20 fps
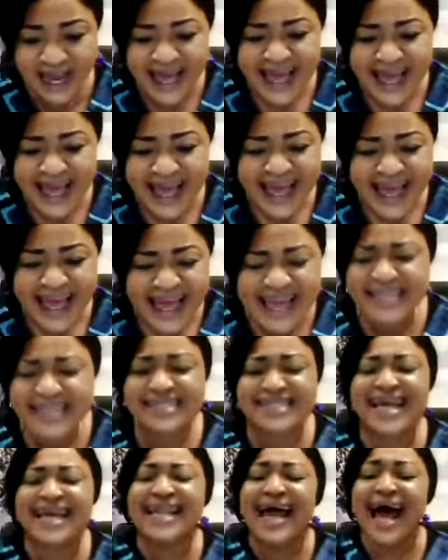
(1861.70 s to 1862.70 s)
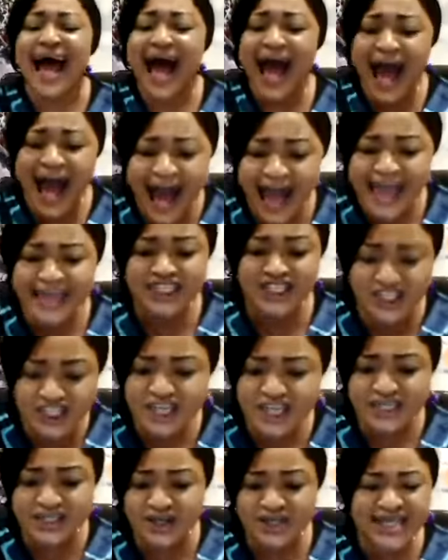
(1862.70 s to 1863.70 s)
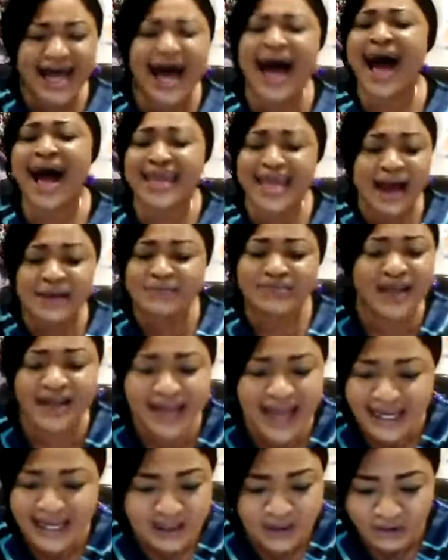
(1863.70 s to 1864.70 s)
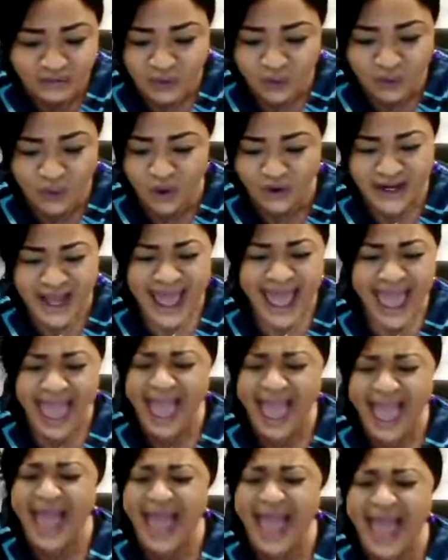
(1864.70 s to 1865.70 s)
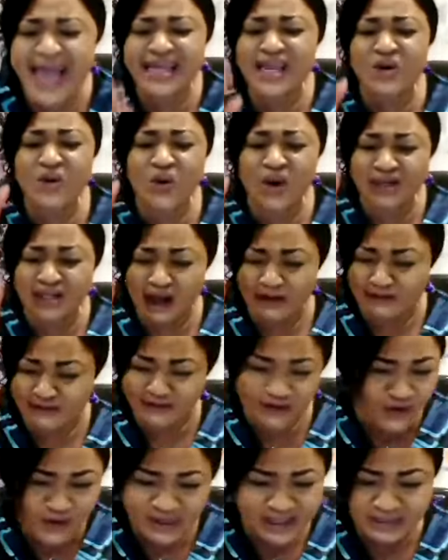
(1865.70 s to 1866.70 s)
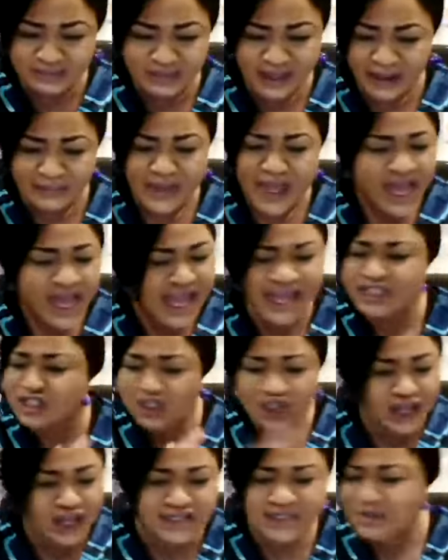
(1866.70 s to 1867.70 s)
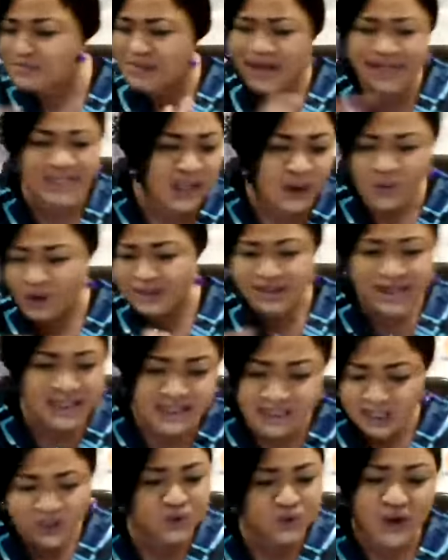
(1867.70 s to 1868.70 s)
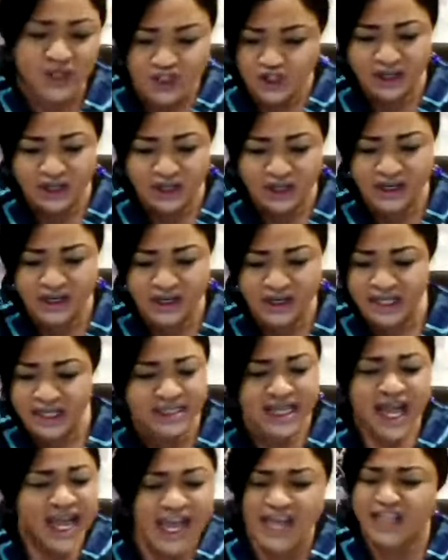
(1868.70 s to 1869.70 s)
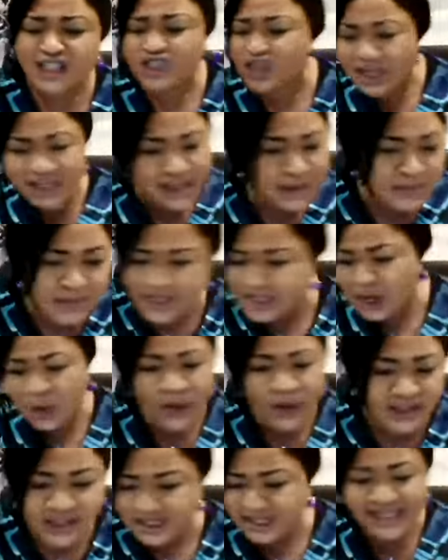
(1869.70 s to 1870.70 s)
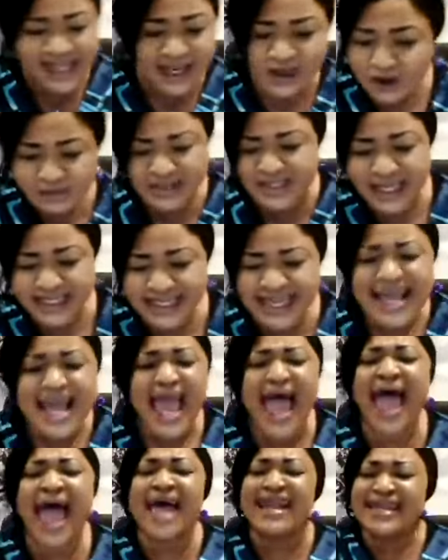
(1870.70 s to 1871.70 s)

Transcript: Buddha. He said, I, Jesus, I am the light of the world. Anyone that follows me, it doesn't matter what the situation is. It doesn't matter what the circumstances.